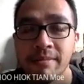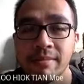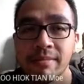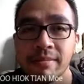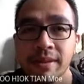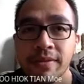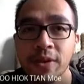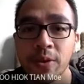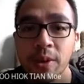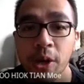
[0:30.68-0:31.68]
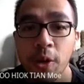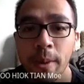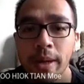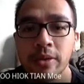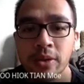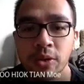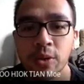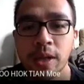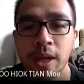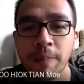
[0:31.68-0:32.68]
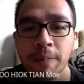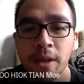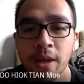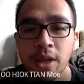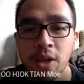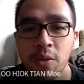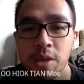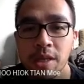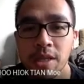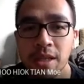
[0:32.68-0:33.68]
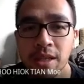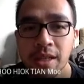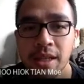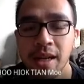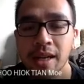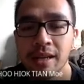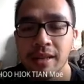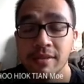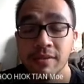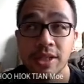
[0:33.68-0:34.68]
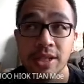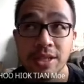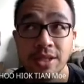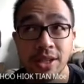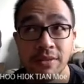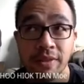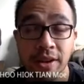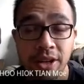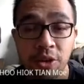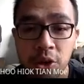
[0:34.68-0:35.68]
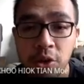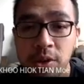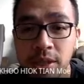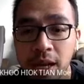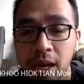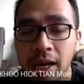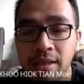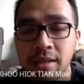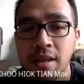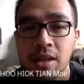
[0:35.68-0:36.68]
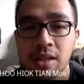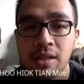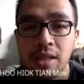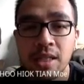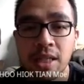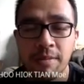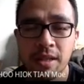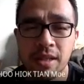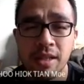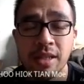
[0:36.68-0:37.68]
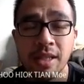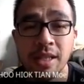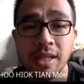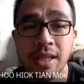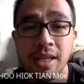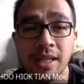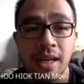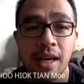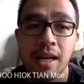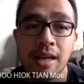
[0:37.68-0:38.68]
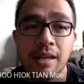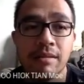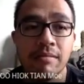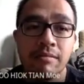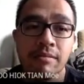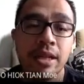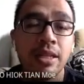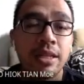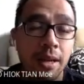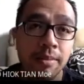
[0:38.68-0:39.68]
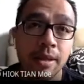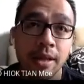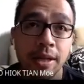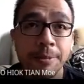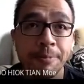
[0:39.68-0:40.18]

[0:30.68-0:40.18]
before we go back to school lah, which is not very good news lah actually, because uh, this chapter,